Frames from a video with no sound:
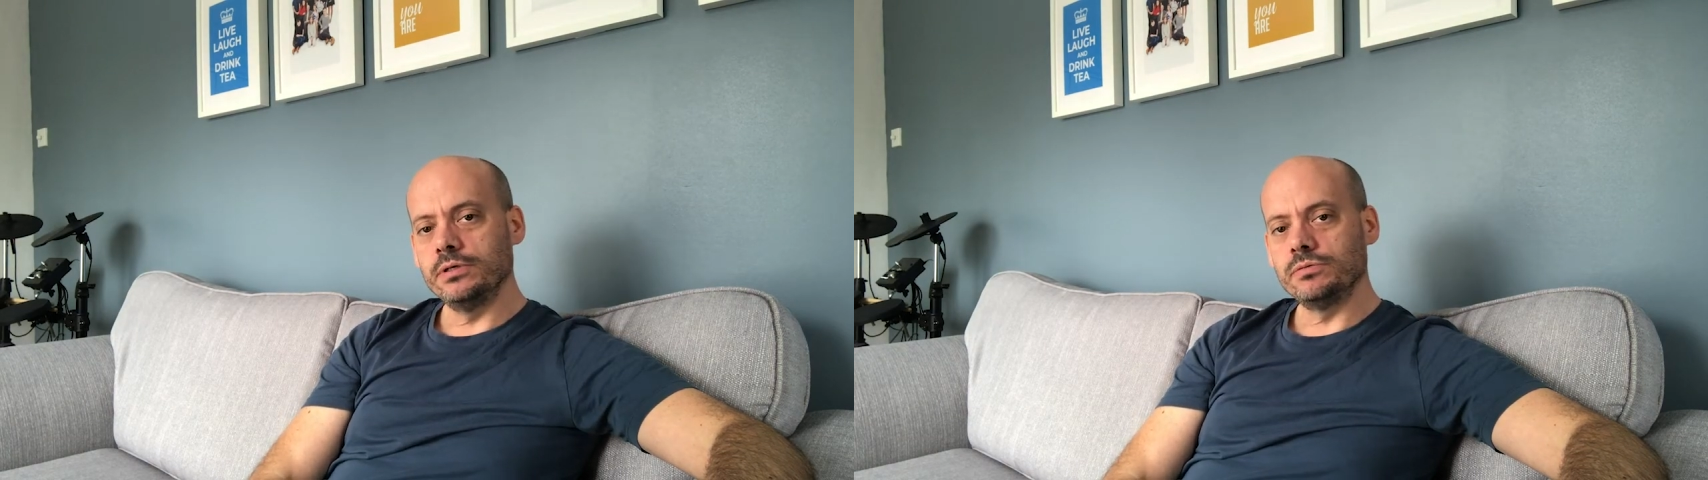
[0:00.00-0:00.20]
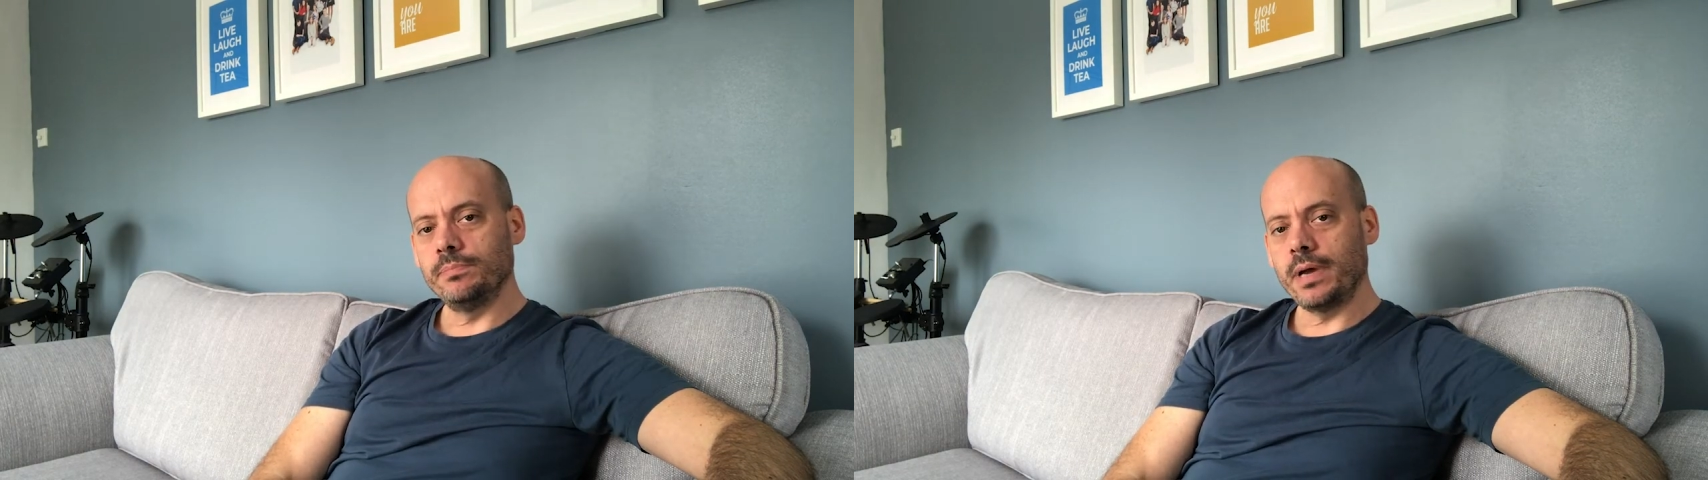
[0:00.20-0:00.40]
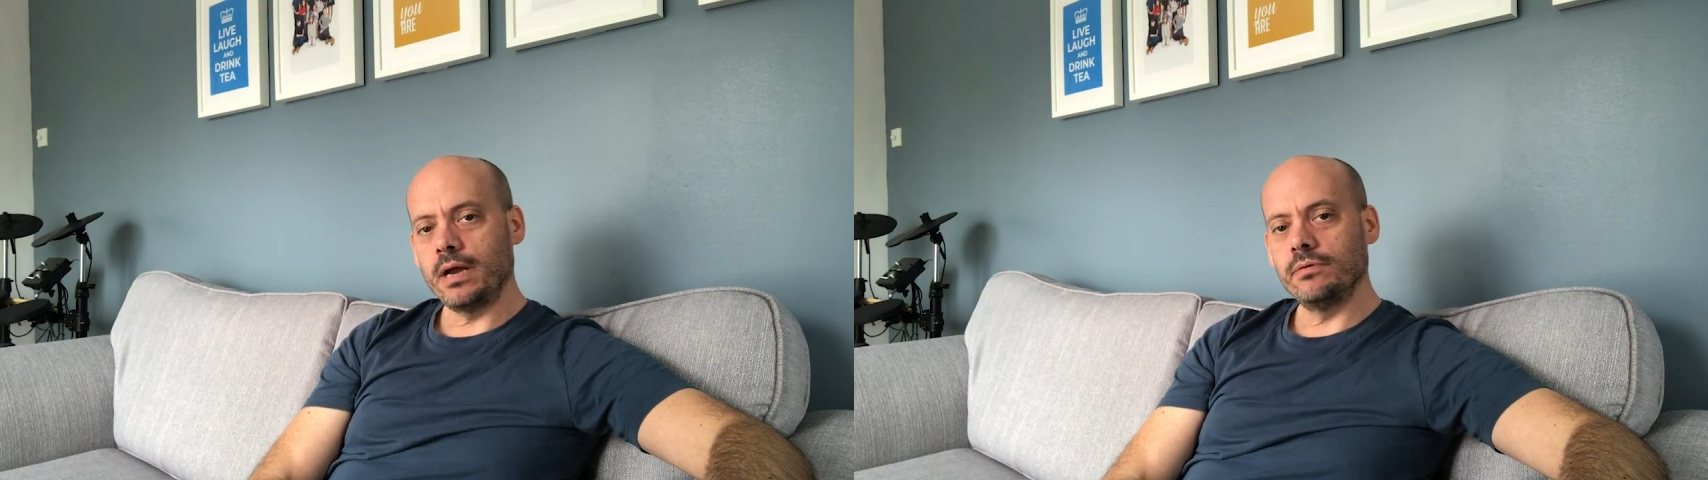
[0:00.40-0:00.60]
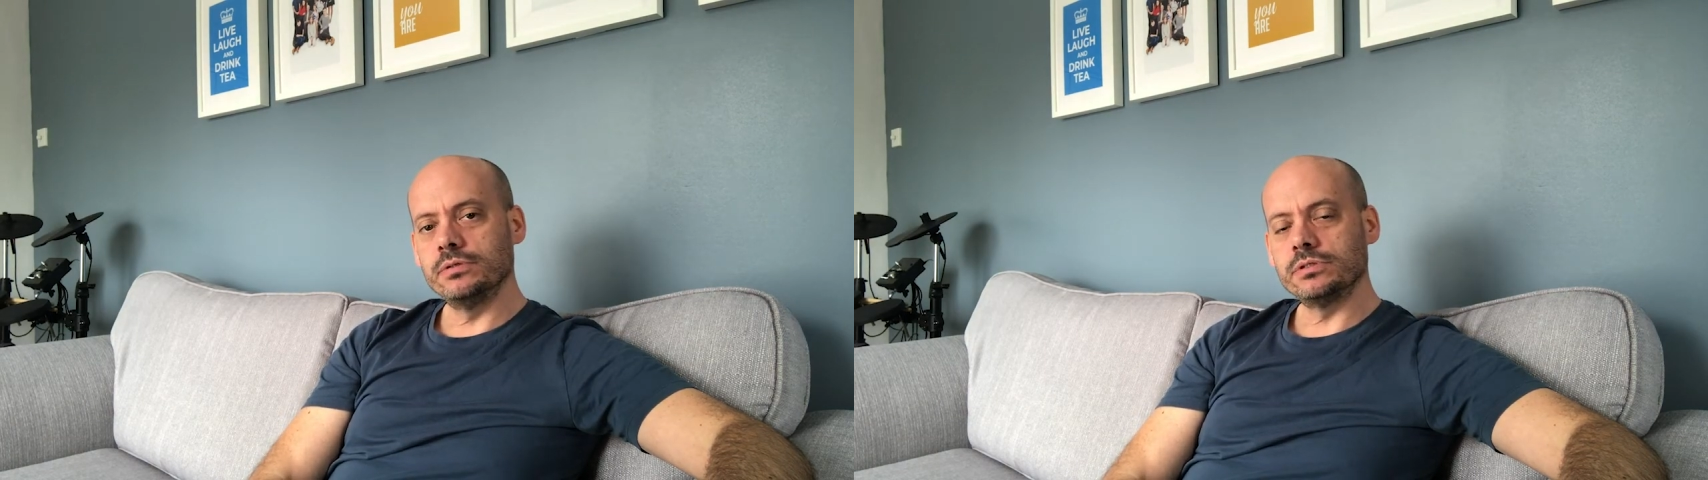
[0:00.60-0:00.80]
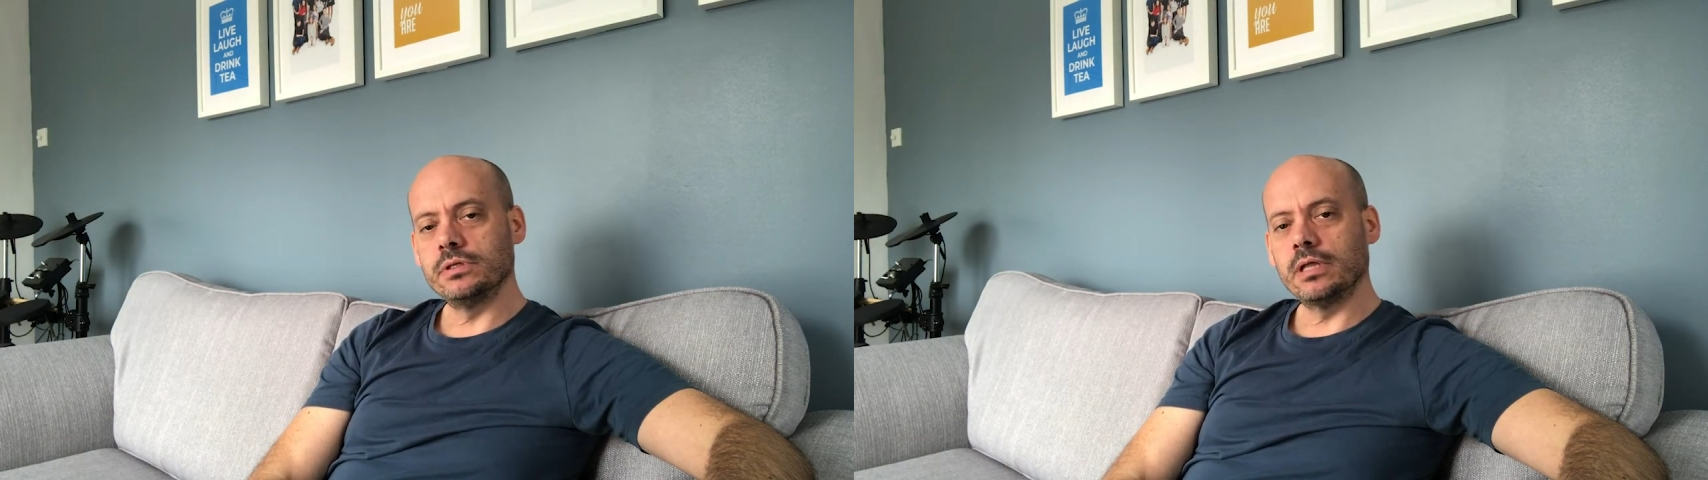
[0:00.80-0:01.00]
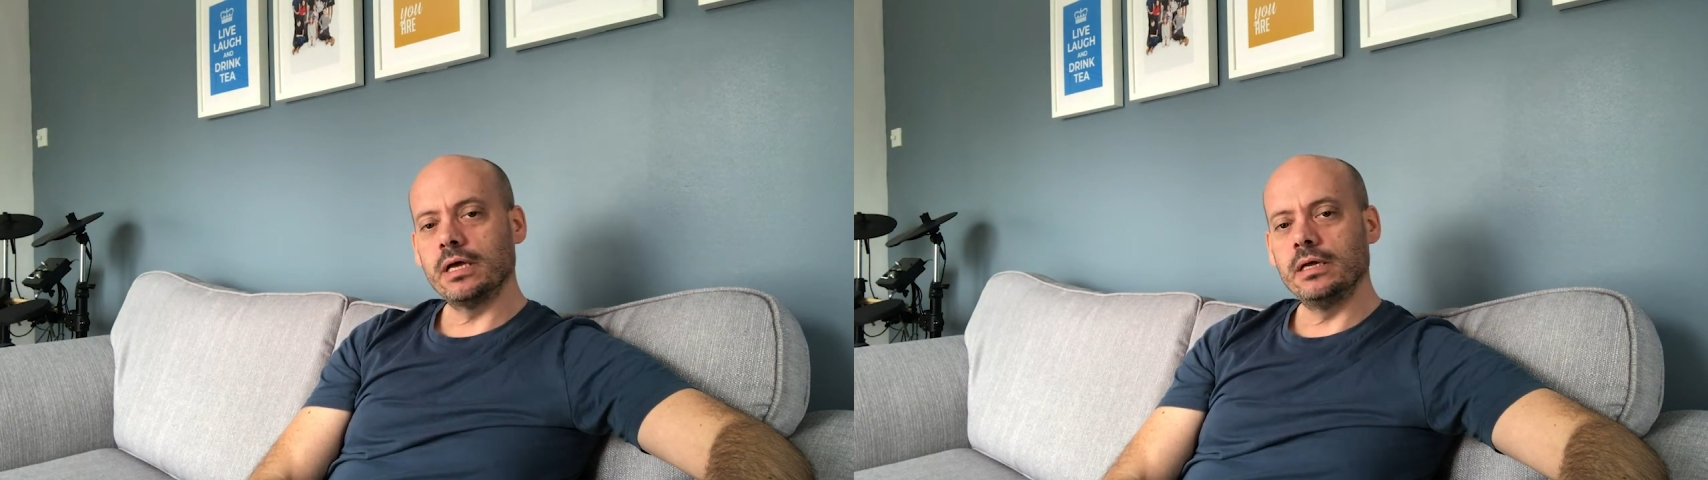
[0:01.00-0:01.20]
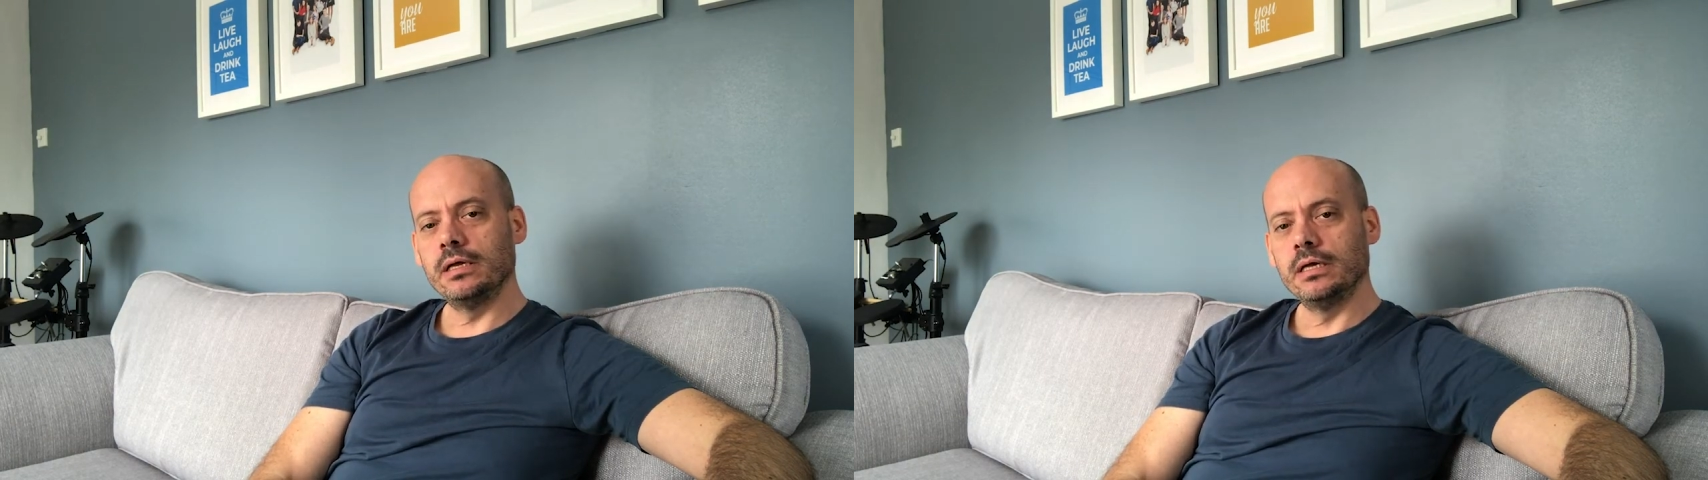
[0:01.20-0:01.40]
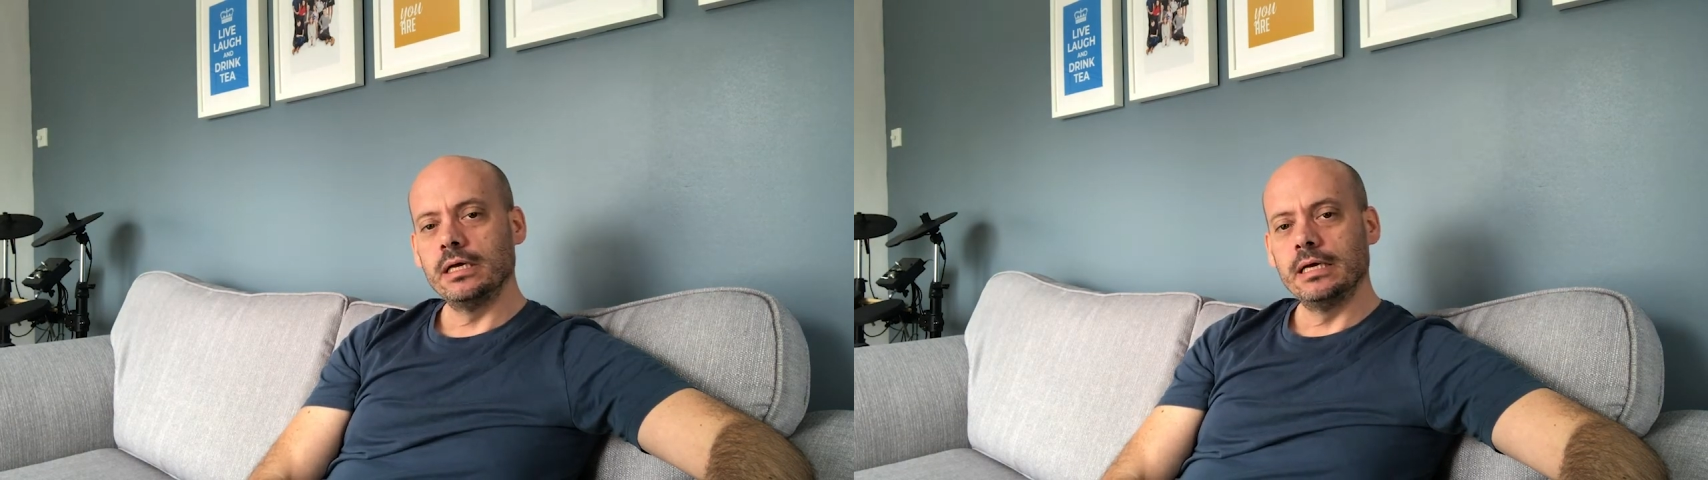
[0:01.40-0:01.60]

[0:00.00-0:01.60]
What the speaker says: is with parents that they